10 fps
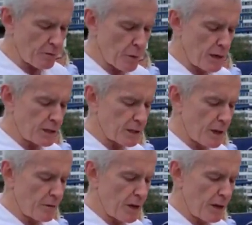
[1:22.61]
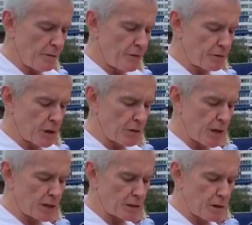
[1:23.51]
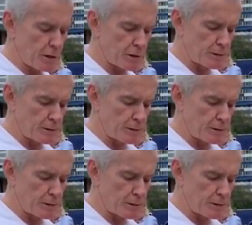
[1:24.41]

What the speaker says: weeks over here, $15,000.